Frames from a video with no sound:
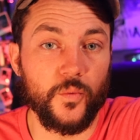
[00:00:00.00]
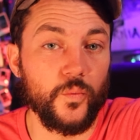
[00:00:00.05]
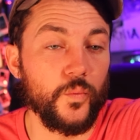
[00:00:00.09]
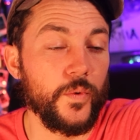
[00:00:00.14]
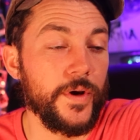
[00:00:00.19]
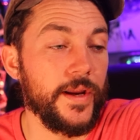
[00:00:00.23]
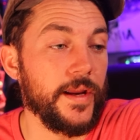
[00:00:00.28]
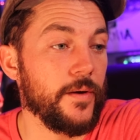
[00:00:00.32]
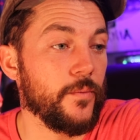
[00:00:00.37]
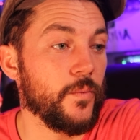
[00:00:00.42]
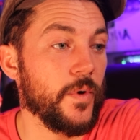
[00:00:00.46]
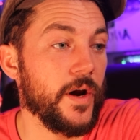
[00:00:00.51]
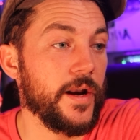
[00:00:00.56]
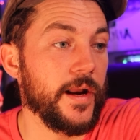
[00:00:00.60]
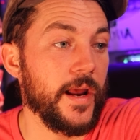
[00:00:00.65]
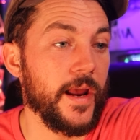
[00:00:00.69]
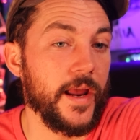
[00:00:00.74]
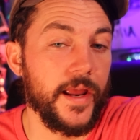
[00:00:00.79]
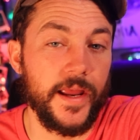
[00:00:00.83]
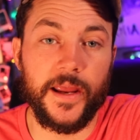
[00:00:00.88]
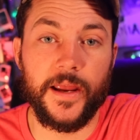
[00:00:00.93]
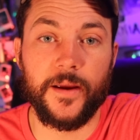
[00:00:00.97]
We went
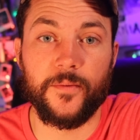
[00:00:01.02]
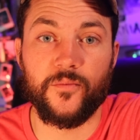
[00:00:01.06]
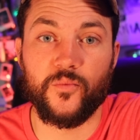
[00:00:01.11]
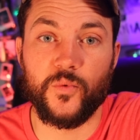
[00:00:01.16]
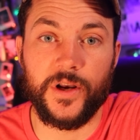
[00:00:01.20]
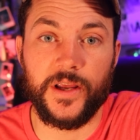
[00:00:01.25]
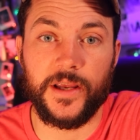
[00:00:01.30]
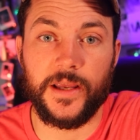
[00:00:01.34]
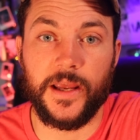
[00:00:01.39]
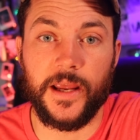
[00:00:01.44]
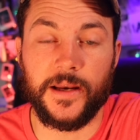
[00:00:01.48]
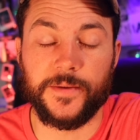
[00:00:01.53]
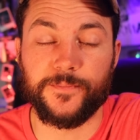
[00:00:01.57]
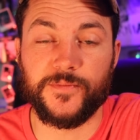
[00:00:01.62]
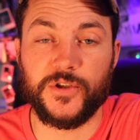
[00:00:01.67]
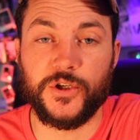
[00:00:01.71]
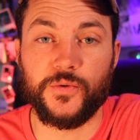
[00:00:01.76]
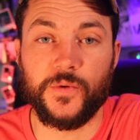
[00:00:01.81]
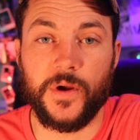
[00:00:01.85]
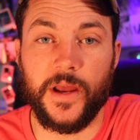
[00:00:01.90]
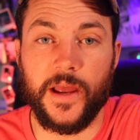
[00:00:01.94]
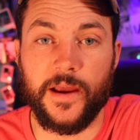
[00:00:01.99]
ham when it came
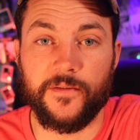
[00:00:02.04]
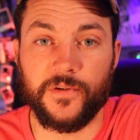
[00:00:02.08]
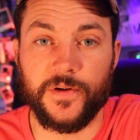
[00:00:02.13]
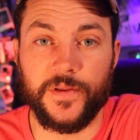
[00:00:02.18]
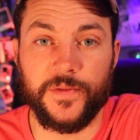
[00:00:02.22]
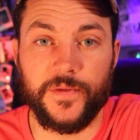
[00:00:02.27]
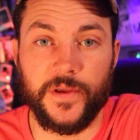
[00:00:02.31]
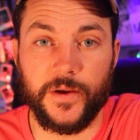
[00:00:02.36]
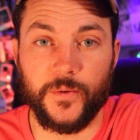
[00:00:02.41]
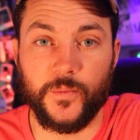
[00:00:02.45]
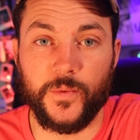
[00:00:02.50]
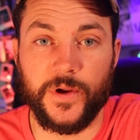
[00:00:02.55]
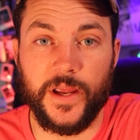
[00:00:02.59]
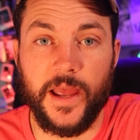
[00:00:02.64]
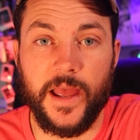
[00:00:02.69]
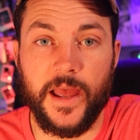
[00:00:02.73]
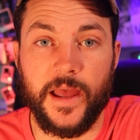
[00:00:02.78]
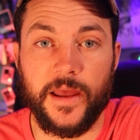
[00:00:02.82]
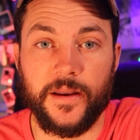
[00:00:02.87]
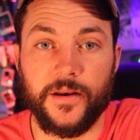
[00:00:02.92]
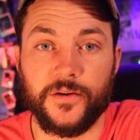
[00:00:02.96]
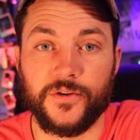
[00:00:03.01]
to everything. We
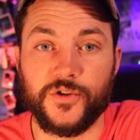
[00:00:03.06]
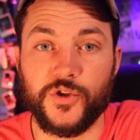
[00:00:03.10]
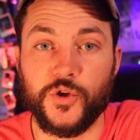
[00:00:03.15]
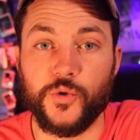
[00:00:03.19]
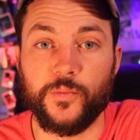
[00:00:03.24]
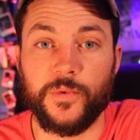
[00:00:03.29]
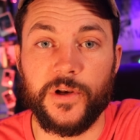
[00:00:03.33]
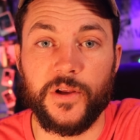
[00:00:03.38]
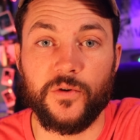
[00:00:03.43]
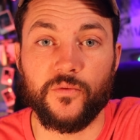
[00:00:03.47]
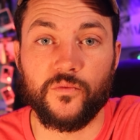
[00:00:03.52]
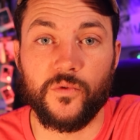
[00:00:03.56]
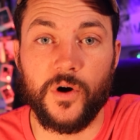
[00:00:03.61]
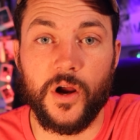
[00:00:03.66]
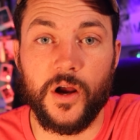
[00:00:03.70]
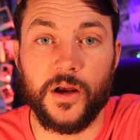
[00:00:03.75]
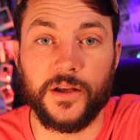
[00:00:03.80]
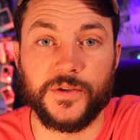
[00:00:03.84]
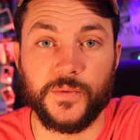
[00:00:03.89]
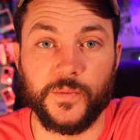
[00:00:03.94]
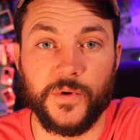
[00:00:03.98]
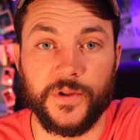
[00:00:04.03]
had too many
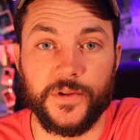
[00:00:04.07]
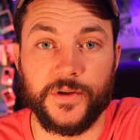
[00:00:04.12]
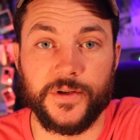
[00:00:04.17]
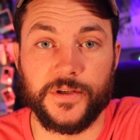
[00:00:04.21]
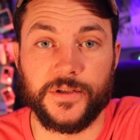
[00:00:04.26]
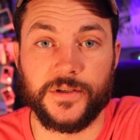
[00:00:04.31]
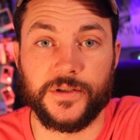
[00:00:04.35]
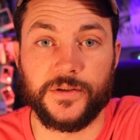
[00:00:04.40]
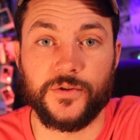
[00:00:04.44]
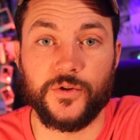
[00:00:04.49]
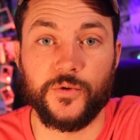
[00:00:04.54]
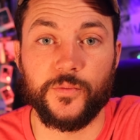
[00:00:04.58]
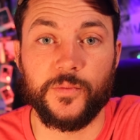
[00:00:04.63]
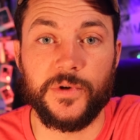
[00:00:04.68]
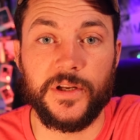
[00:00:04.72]
rods with us, too